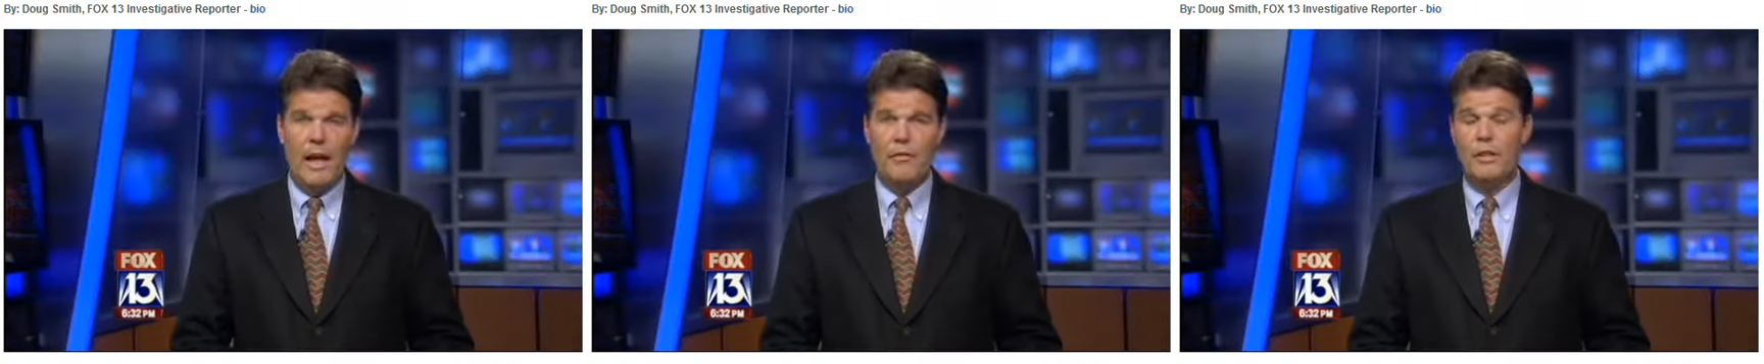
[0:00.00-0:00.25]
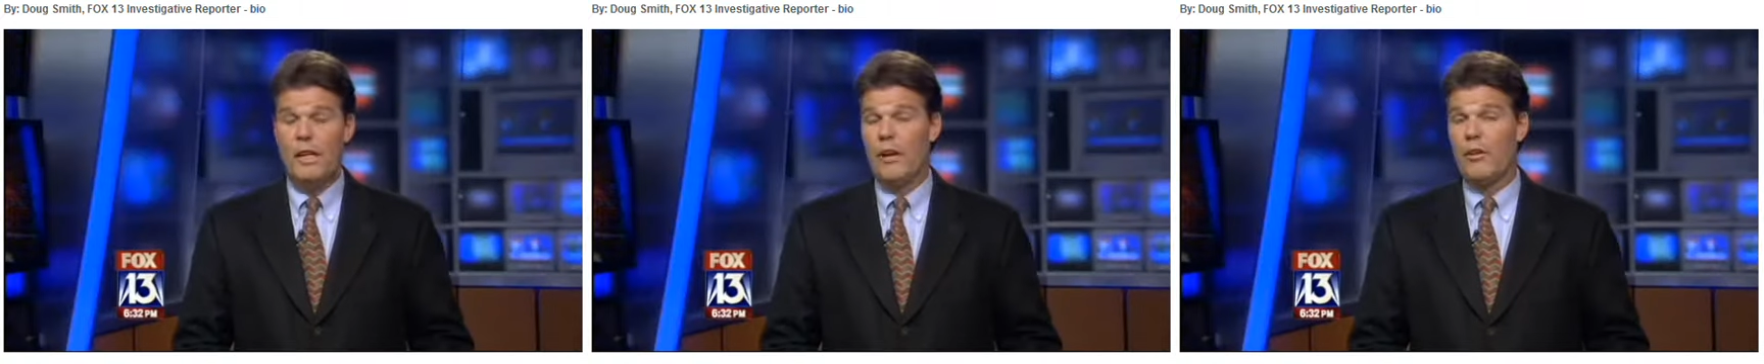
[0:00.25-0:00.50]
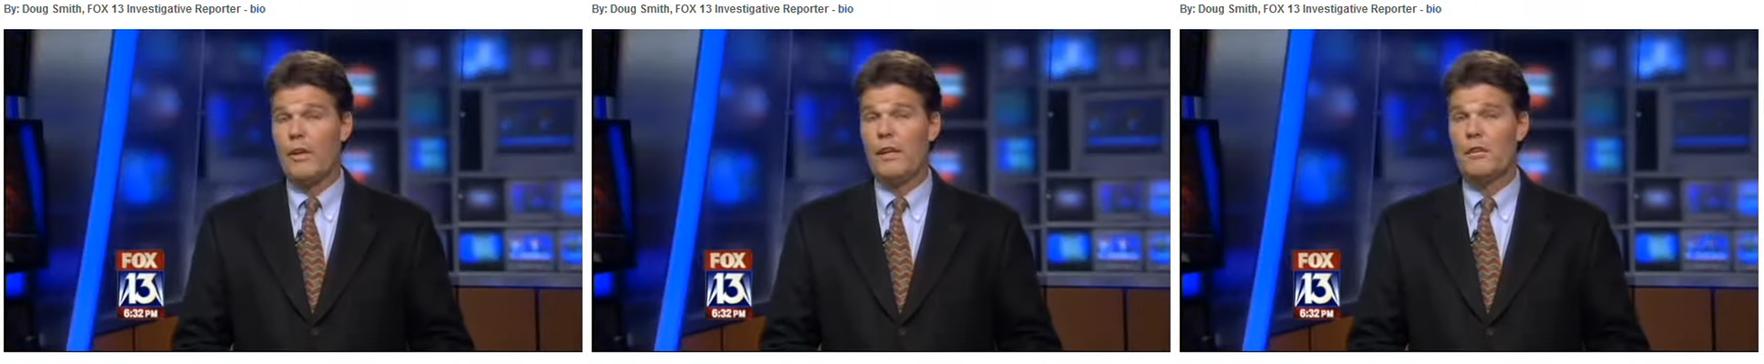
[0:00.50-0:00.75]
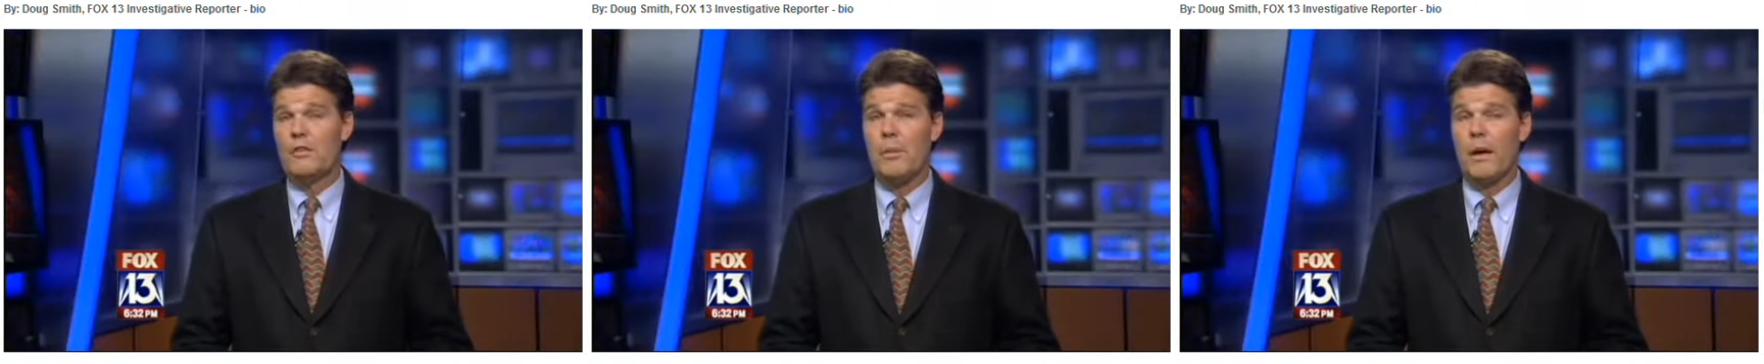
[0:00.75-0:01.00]
FDLE
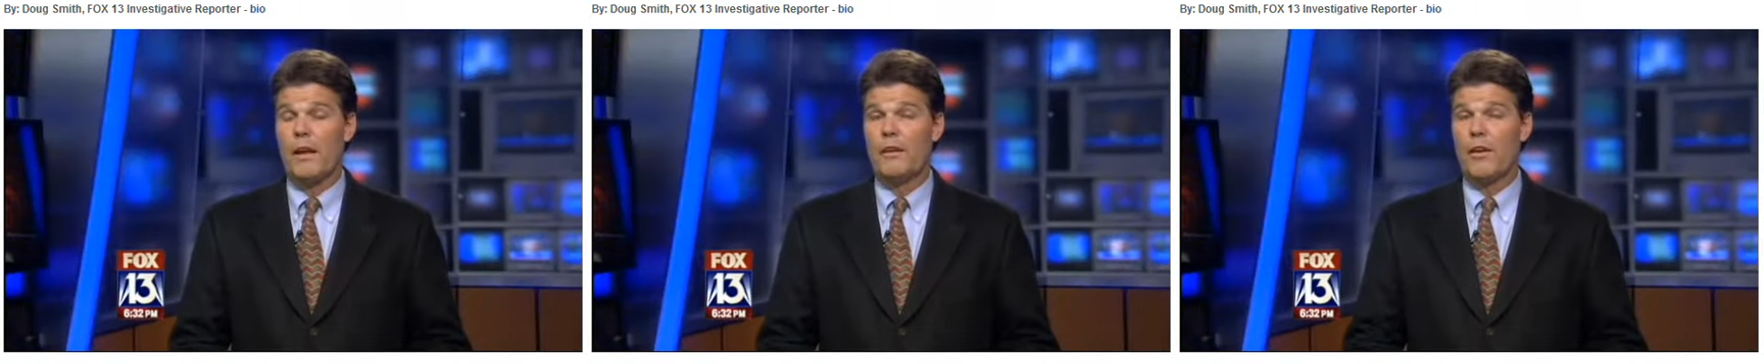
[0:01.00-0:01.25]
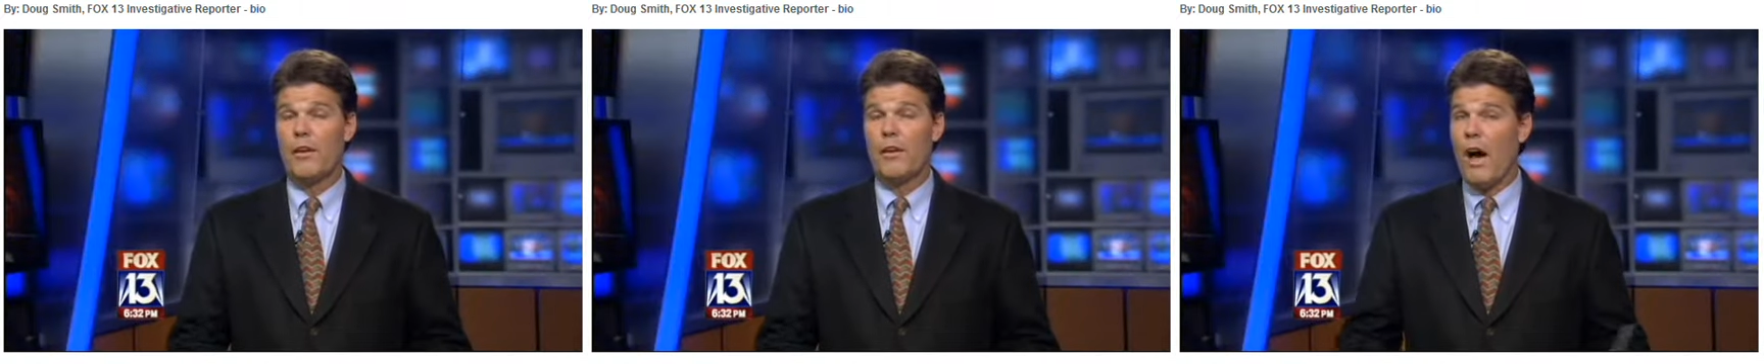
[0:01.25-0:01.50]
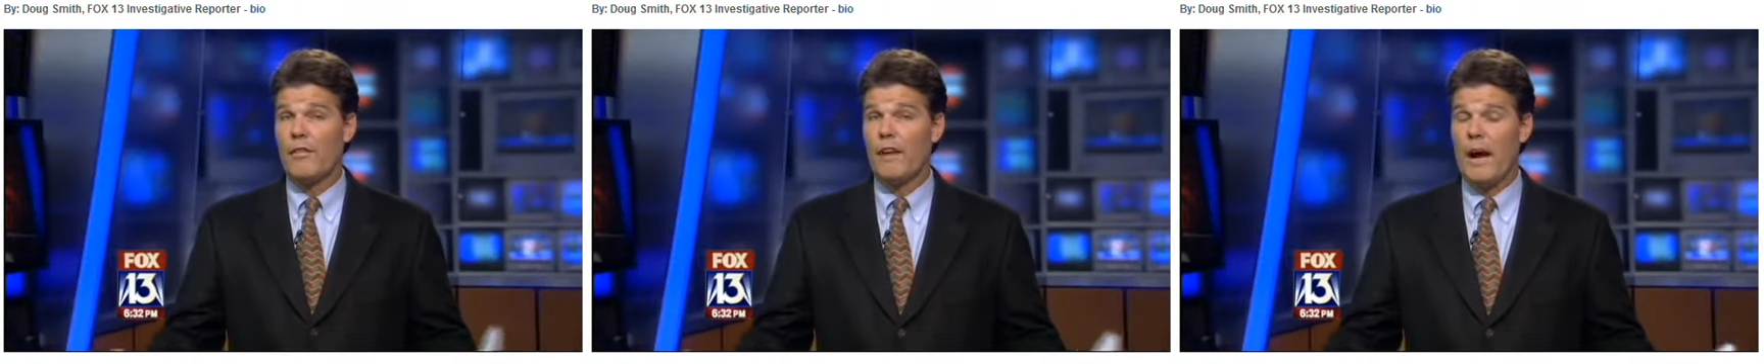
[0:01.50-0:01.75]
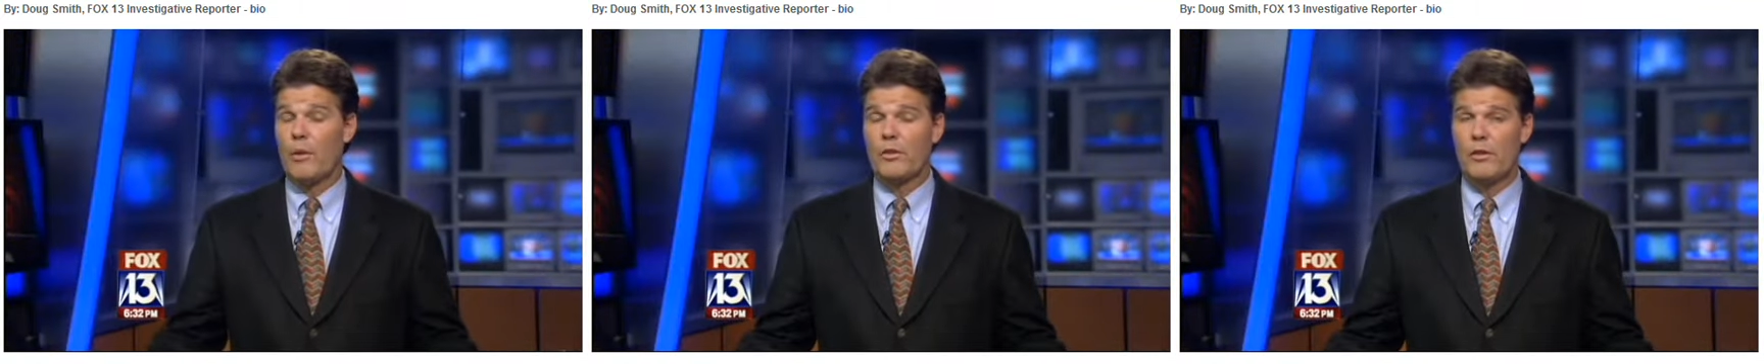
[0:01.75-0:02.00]
has spent a lot of
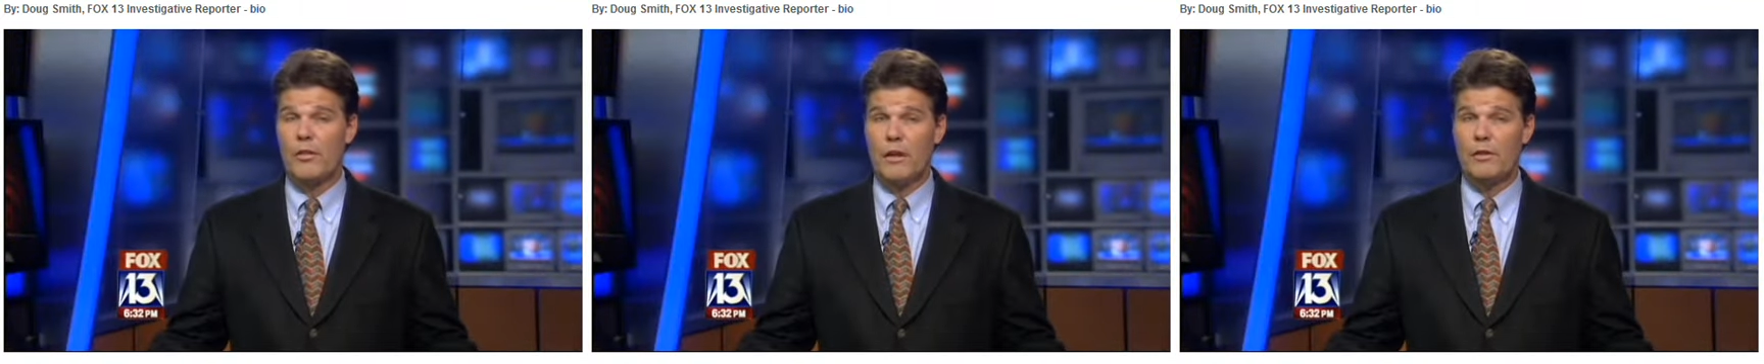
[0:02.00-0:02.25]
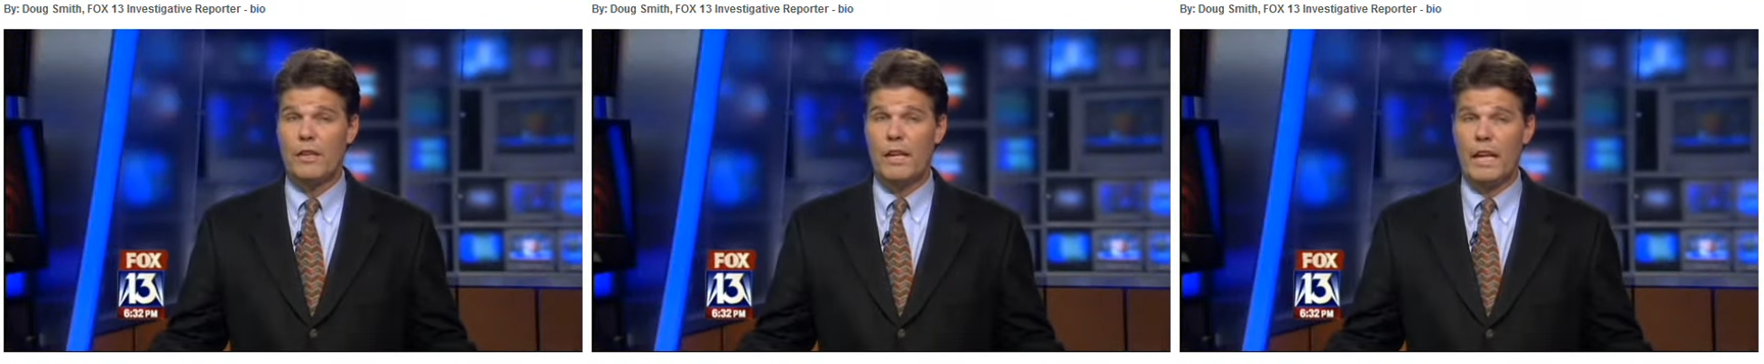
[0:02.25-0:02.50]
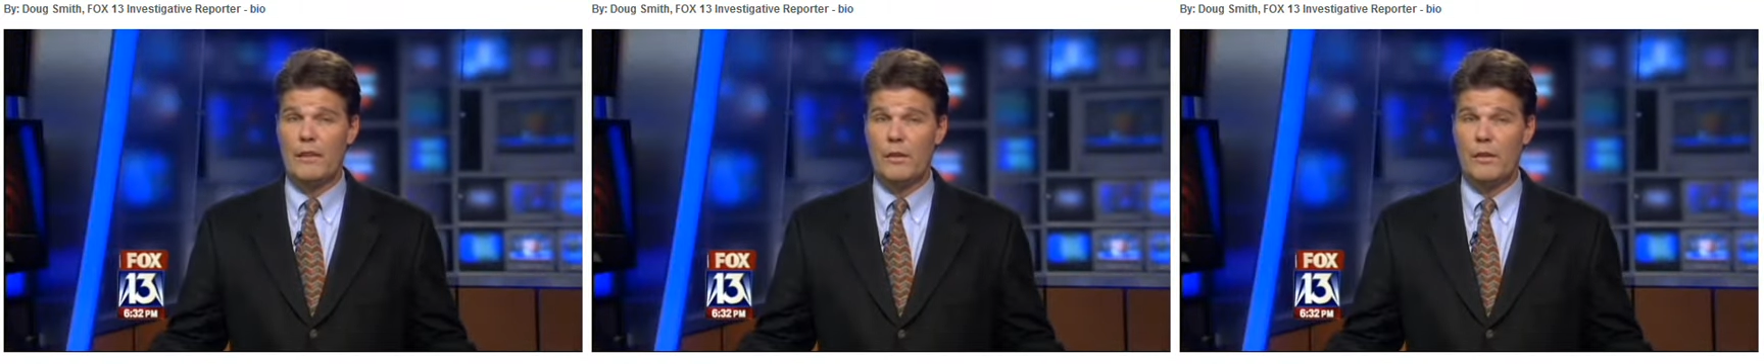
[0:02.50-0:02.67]
hours investigating